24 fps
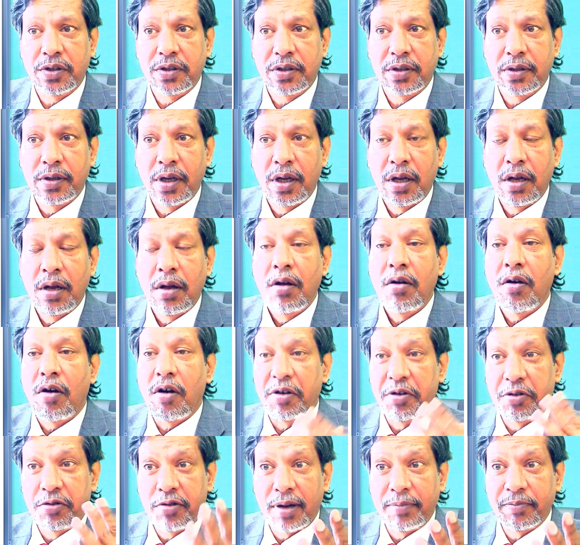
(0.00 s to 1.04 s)
pitch.
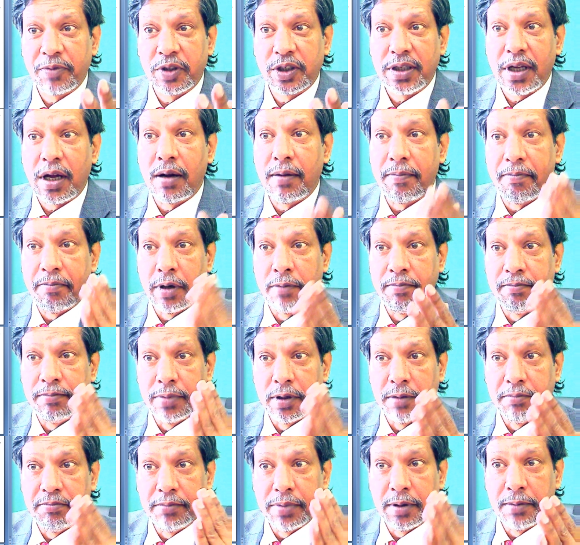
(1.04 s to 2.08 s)
Or drum
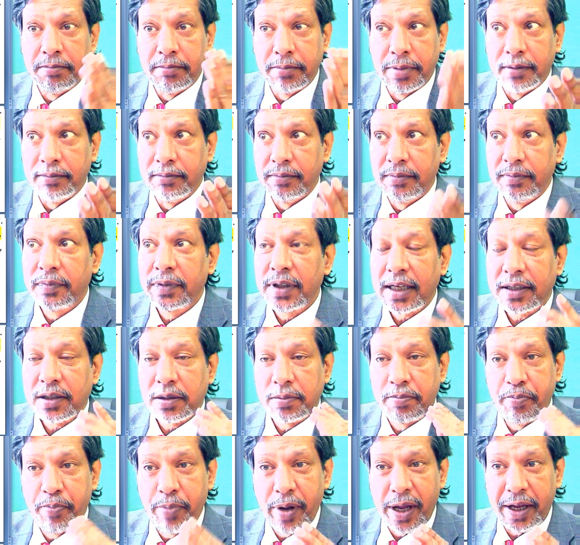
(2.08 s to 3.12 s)
sound, boom, boom, boom,
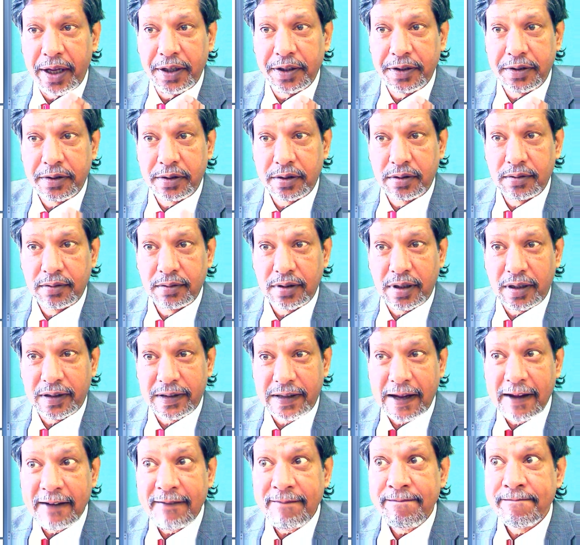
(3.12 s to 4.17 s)
boom. That's
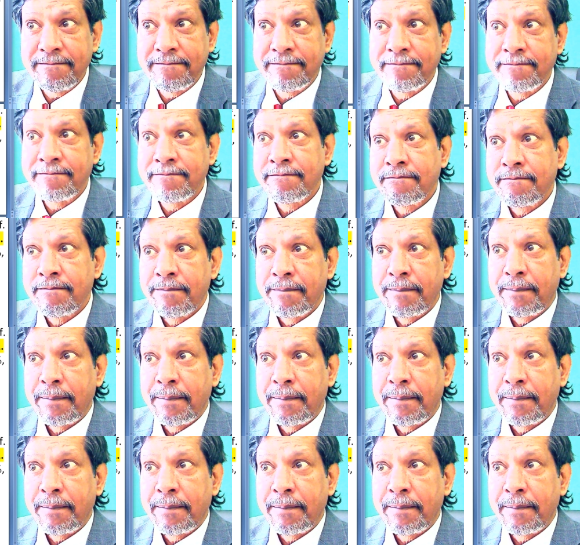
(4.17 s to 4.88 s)
bass, okay?